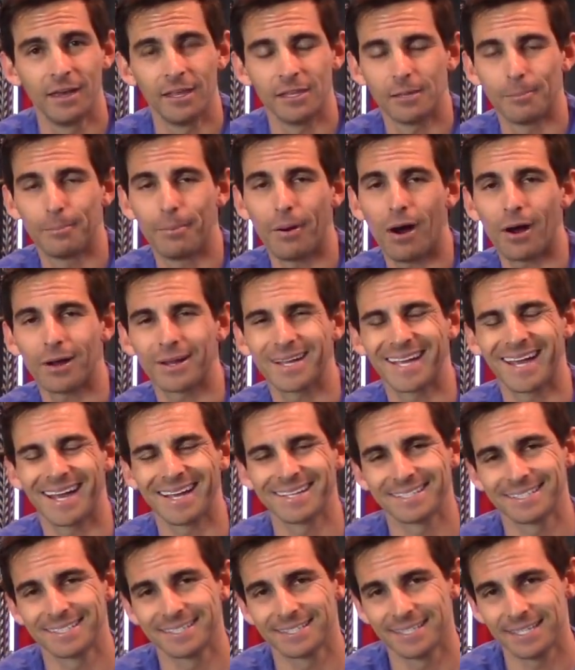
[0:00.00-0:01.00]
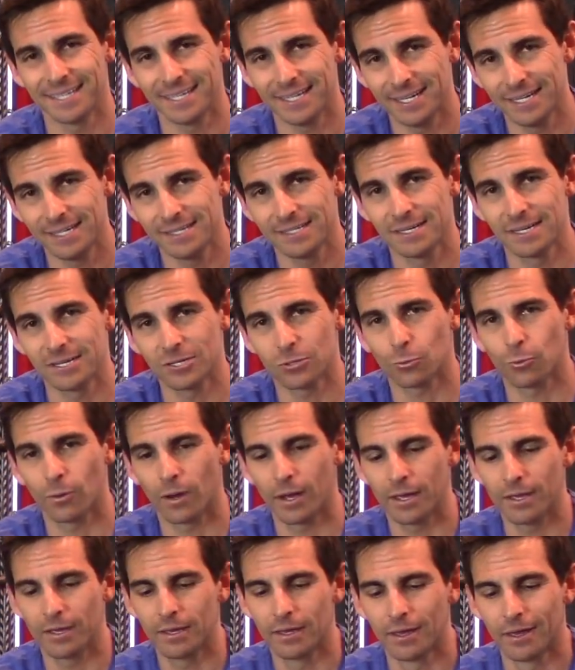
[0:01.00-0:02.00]
The podcast is the easiest
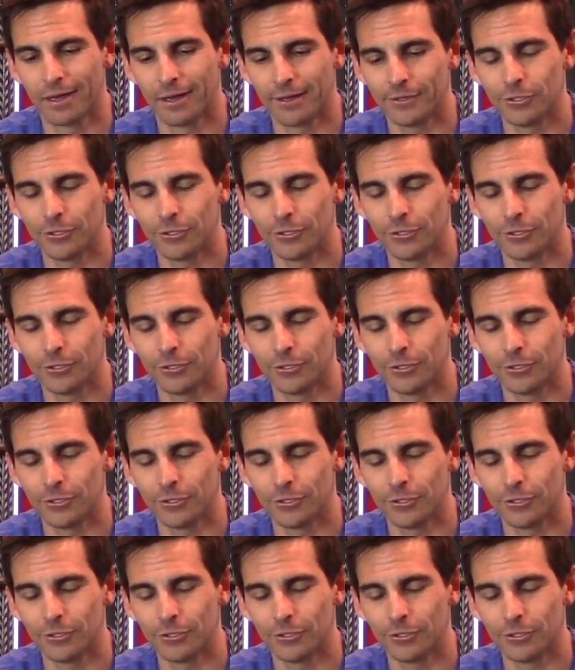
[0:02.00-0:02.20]
way.